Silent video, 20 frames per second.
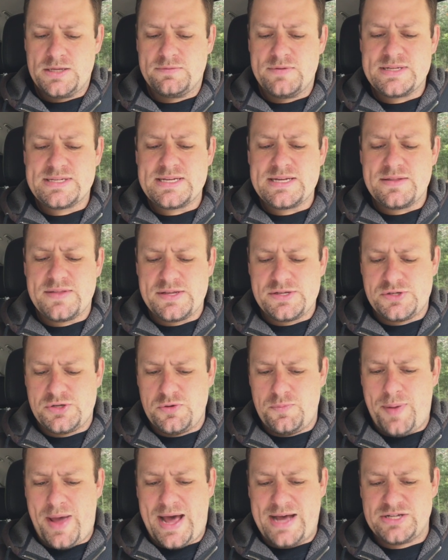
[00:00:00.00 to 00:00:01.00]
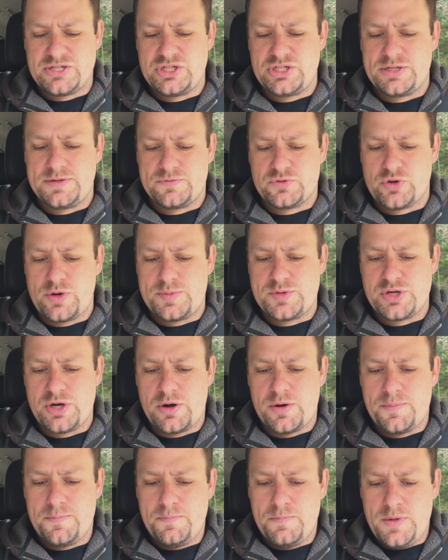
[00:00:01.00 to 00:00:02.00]
Listen to these 2 passages of
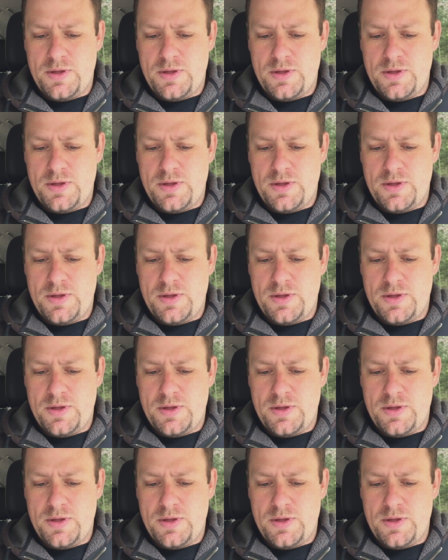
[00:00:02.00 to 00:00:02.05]
scripture.